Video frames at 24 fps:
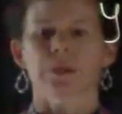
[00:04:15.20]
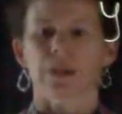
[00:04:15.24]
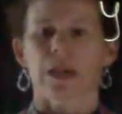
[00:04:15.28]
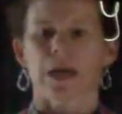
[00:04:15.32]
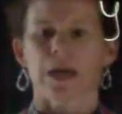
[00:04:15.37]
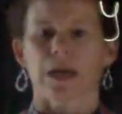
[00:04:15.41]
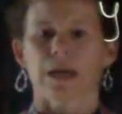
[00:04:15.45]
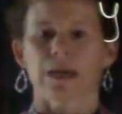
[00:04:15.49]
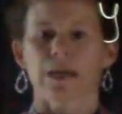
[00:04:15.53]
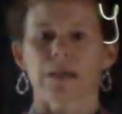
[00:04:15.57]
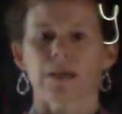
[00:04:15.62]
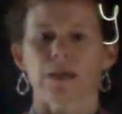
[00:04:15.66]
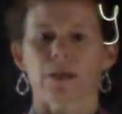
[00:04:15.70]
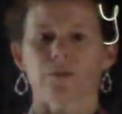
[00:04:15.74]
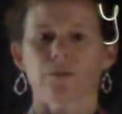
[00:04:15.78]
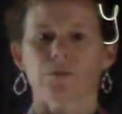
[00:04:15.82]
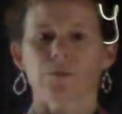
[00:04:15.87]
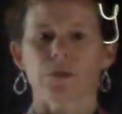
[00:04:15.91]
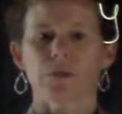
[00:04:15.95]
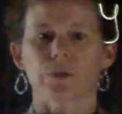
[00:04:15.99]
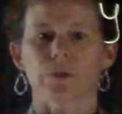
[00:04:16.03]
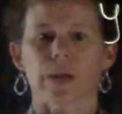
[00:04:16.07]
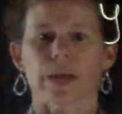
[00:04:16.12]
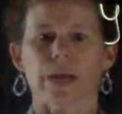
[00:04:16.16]
sine of
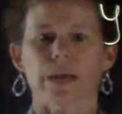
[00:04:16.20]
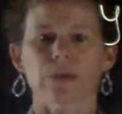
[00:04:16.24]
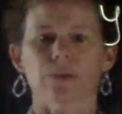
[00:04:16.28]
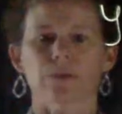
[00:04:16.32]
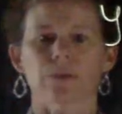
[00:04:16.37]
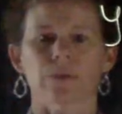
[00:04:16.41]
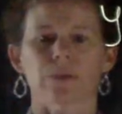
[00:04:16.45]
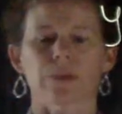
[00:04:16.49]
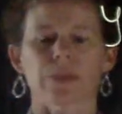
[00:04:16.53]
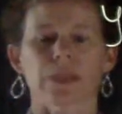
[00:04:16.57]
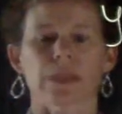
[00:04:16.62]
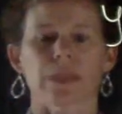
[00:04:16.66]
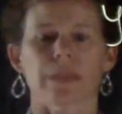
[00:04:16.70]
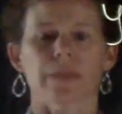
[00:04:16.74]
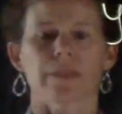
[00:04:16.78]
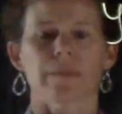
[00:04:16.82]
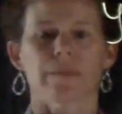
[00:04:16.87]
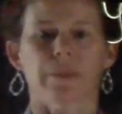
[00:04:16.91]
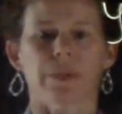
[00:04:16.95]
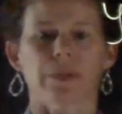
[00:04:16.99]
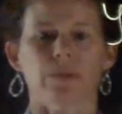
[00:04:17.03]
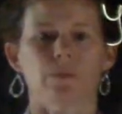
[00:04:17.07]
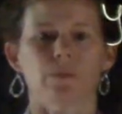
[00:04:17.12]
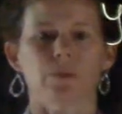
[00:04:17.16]
2x. We said that
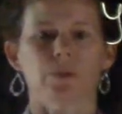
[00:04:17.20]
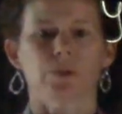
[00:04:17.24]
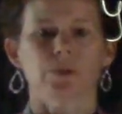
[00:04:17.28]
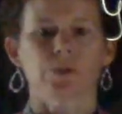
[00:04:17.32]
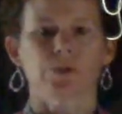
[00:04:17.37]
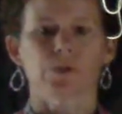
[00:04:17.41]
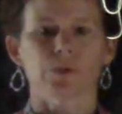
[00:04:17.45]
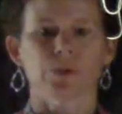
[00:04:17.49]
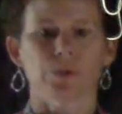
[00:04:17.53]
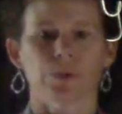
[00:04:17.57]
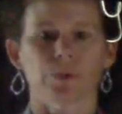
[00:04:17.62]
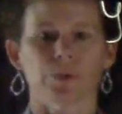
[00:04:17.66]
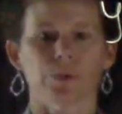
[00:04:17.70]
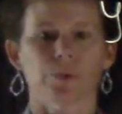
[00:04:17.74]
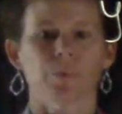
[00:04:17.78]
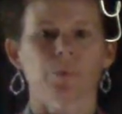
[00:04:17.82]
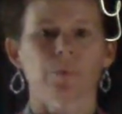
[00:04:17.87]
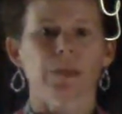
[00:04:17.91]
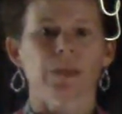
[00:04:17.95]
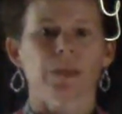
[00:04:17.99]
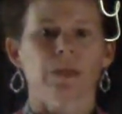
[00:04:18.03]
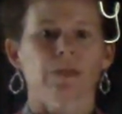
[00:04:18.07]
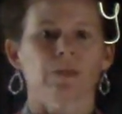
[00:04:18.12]
b was 2.